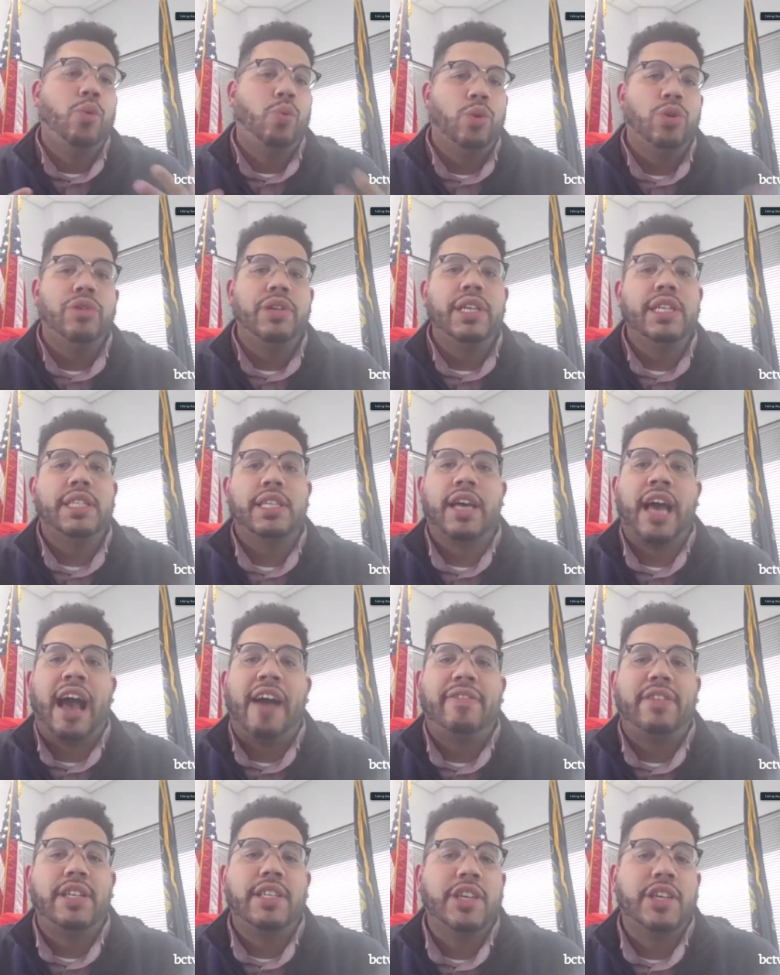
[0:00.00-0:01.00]
will need to
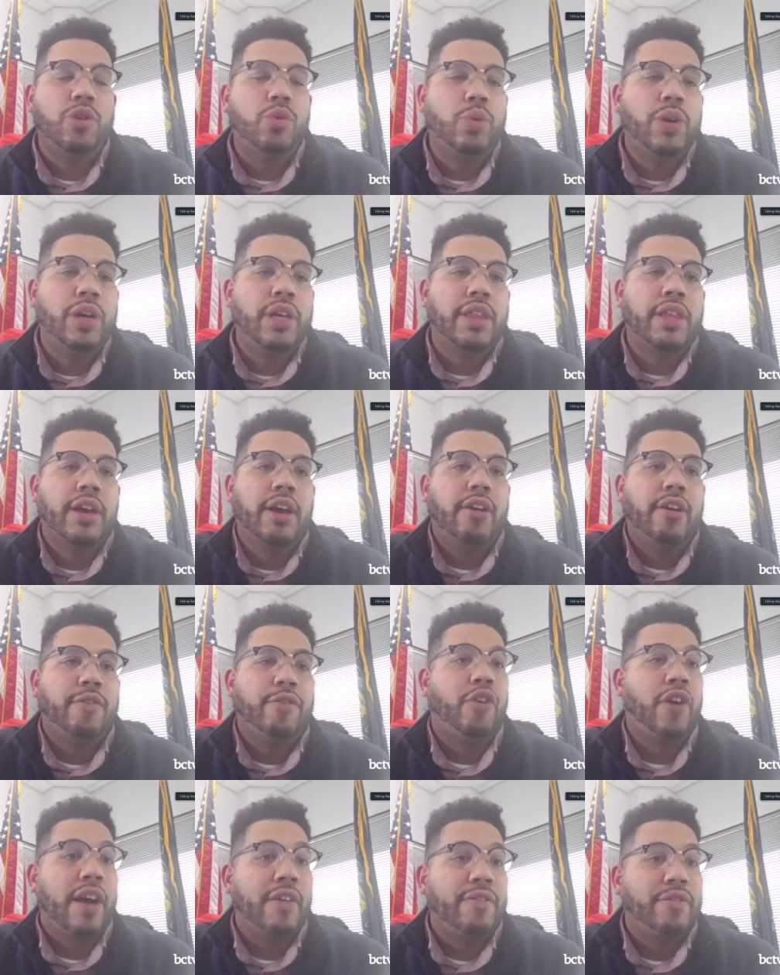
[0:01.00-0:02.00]
have to deal with
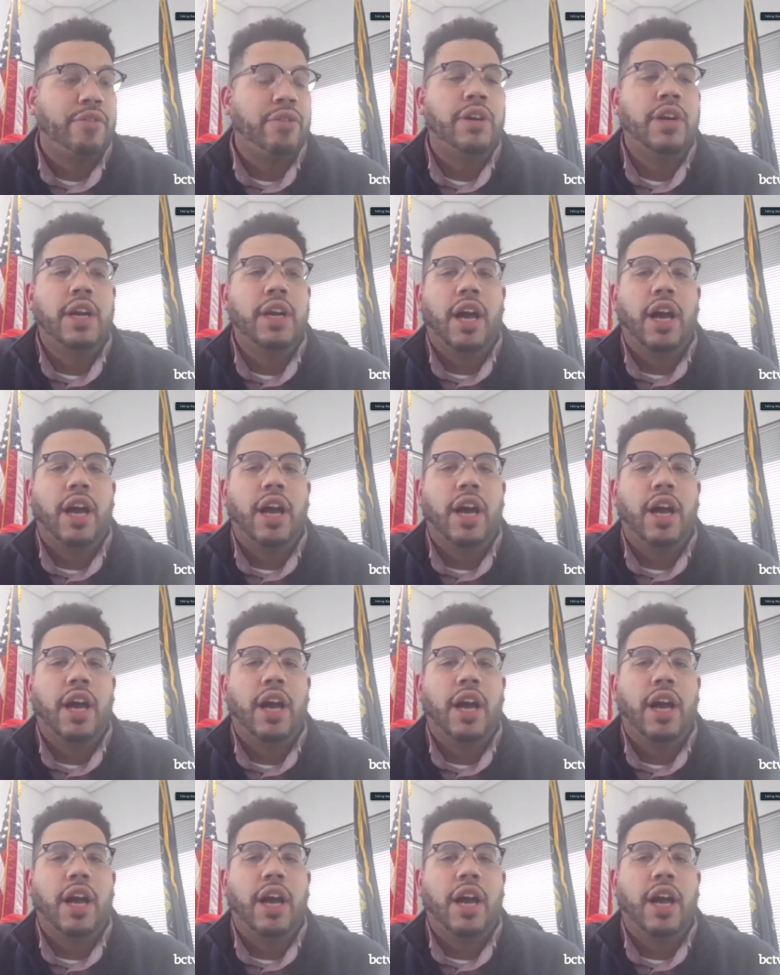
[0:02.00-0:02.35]
forever.